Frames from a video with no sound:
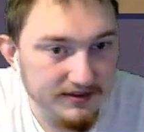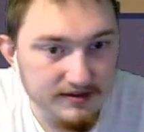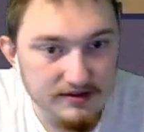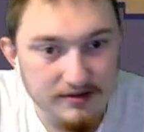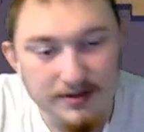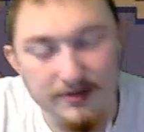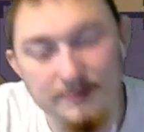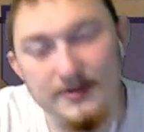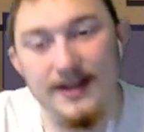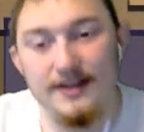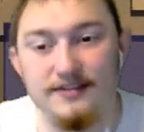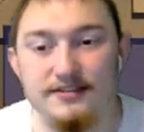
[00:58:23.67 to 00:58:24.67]
I'm a little bit
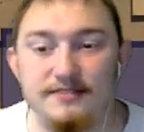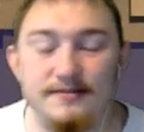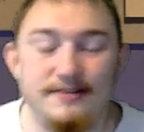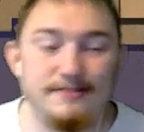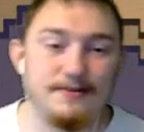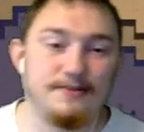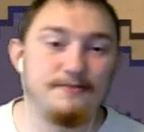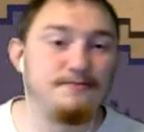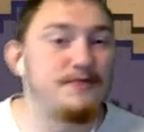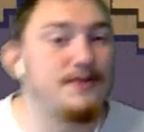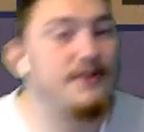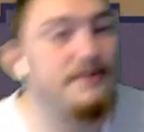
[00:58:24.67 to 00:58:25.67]
anxious about all my
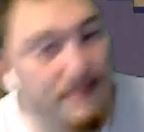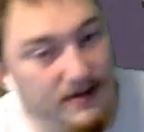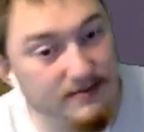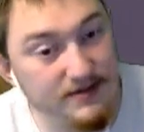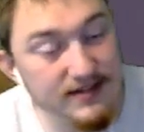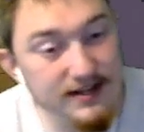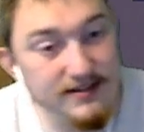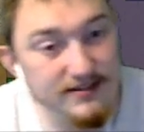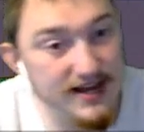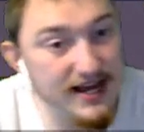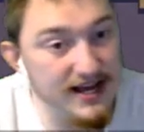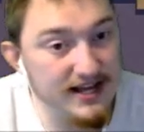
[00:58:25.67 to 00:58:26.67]
homework, but besides
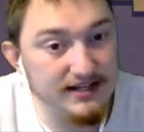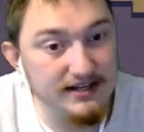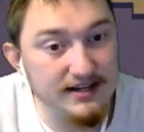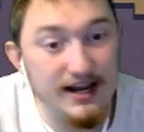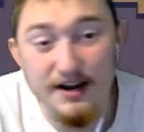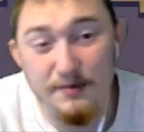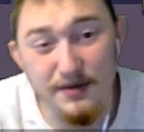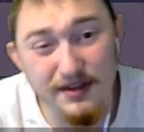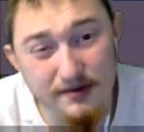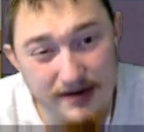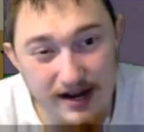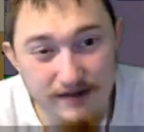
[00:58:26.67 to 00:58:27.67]
that, I really
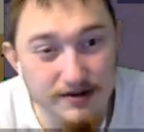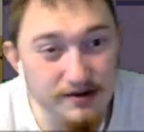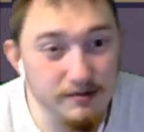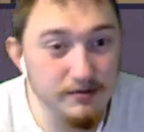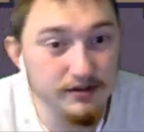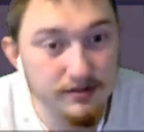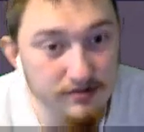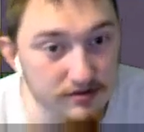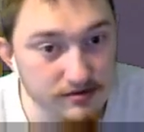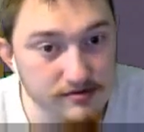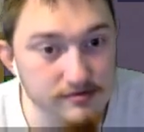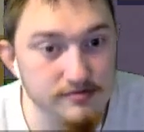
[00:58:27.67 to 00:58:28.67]
don't have any homework to
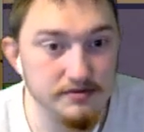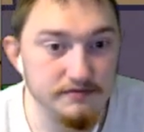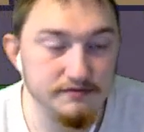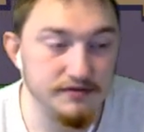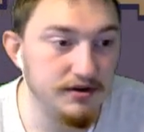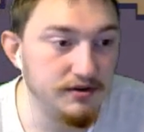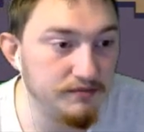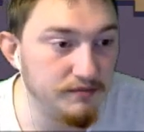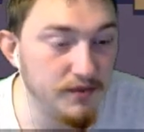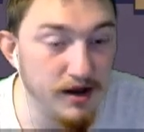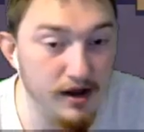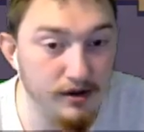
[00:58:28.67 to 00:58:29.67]
do for a
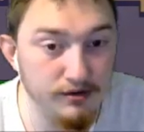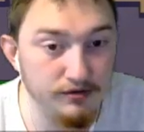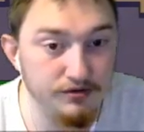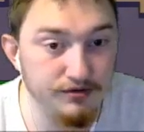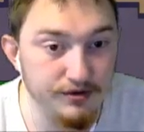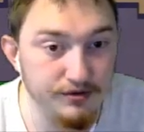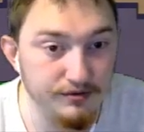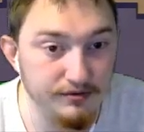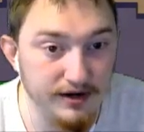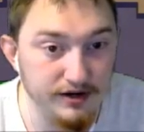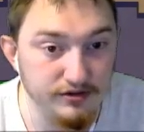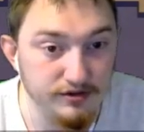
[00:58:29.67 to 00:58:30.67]
while, so
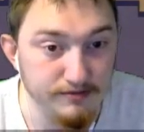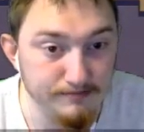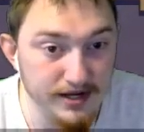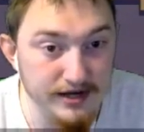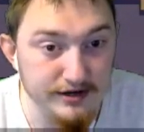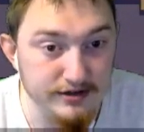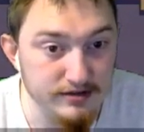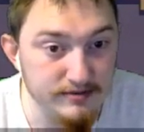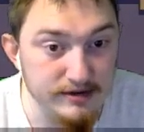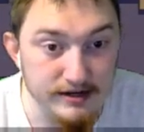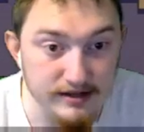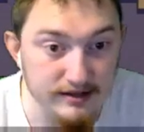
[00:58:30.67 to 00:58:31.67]
I shouldn't be anxious
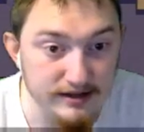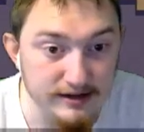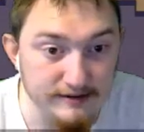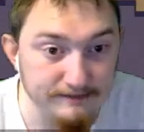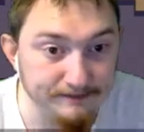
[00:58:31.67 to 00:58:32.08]
about anything.